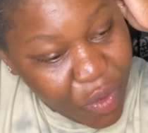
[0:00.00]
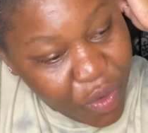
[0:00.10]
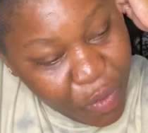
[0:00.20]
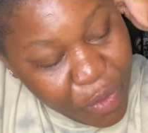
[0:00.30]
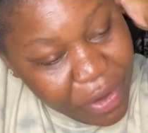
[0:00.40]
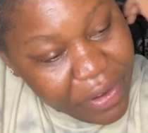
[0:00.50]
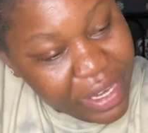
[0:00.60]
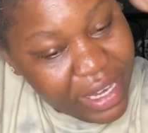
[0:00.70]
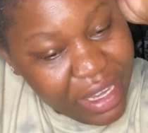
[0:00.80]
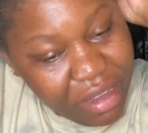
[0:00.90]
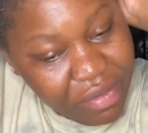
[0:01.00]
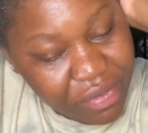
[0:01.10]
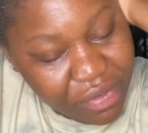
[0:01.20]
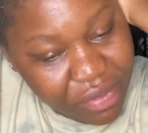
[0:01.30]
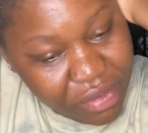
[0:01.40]
we will
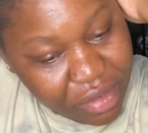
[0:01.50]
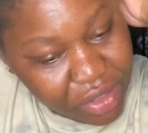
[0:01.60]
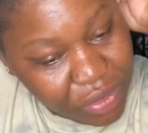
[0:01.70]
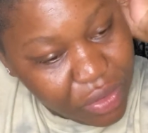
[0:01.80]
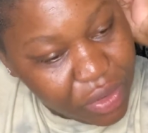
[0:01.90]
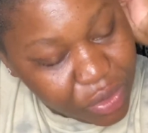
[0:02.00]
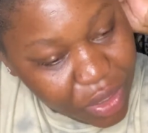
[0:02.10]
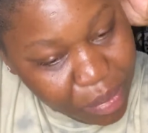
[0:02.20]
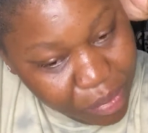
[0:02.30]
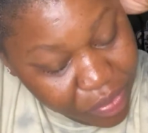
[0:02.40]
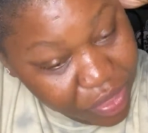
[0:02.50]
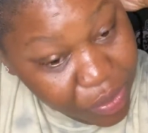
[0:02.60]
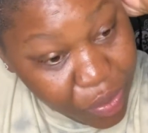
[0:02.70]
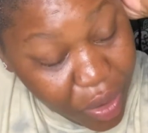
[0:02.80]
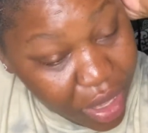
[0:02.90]
leave to go to
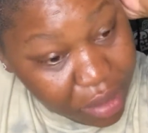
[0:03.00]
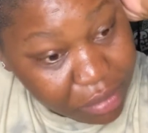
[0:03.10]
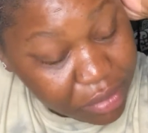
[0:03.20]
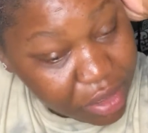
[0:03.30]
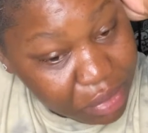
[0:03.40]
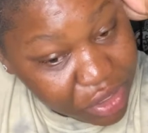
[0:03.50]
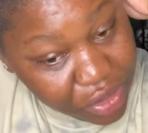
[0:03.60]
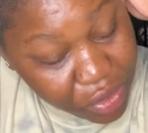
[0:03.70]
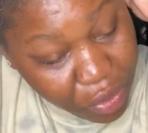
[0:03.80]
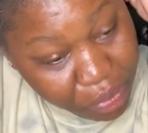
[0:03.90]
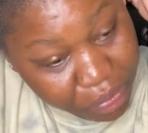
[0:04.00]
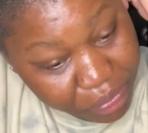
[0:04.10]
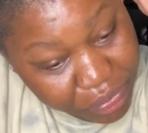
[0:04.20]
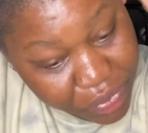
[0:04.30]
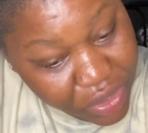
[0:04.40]
the person's home.
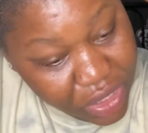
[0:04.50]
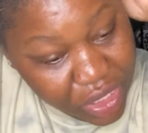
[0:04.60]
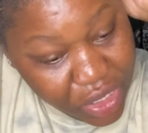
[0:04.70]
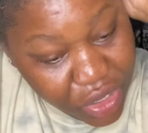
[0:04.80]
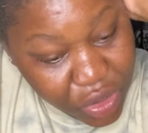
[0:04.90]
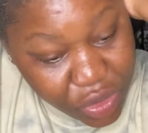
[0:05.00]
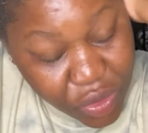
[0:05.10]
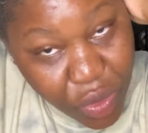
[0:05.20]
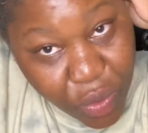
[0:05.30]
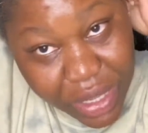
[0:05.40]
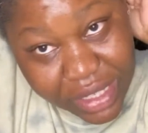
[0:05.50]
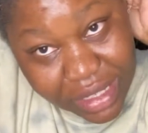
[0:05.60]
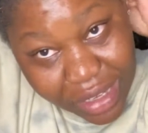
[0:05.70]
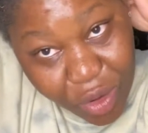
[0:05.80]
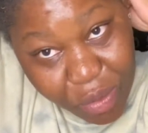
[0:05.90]
So we're eating
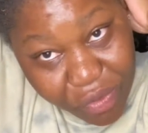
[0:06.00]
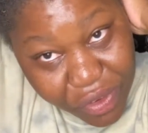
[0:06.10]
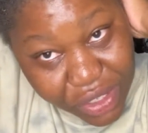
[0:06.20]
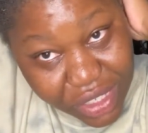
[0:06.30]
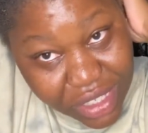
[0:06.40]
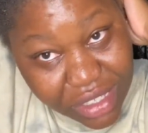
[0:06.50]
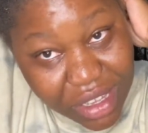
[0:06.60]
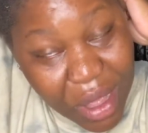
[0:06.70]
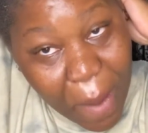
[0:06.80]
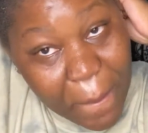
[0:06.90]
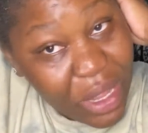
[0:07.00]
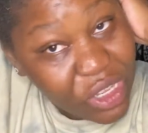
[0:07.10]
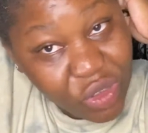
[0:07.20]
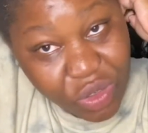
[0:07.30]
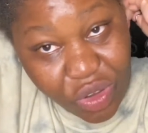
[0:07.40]
at home first
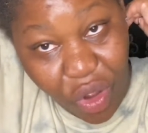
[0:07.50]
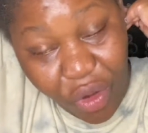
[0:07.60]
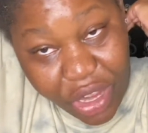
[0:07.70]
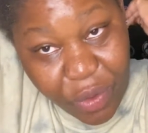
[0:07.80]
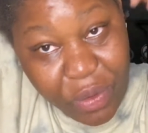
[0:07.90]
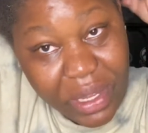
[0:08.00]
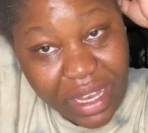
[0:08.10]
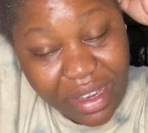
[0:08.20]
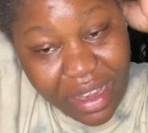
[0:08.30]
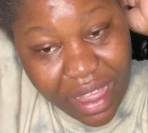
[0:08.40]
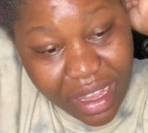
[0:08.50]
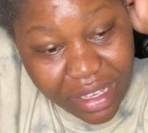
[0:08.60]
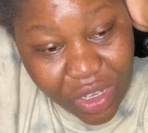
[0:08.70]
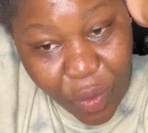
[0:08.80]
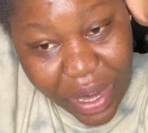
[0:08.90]
because we know already when we get there at
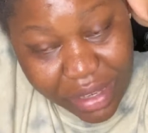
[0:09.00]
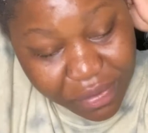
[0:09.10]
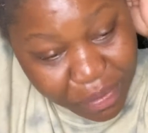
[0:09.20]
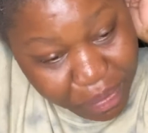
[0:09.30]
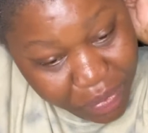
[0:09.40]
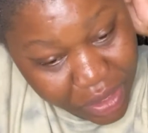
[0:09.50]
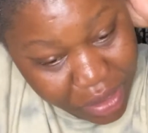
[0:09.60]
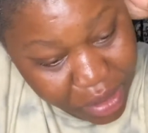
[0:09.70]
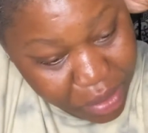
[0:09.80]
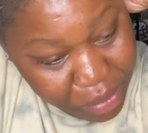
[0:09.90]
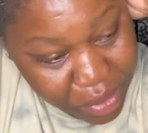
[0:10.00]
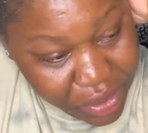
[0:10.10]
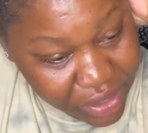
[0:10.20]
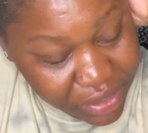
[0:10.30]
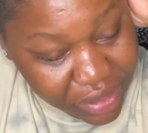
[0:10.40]
a white
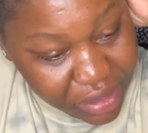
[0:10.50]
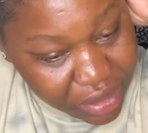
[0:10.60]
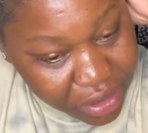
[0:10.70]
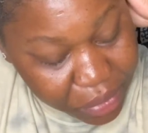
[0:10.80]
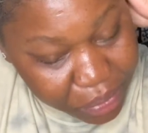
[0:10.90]
person dinner,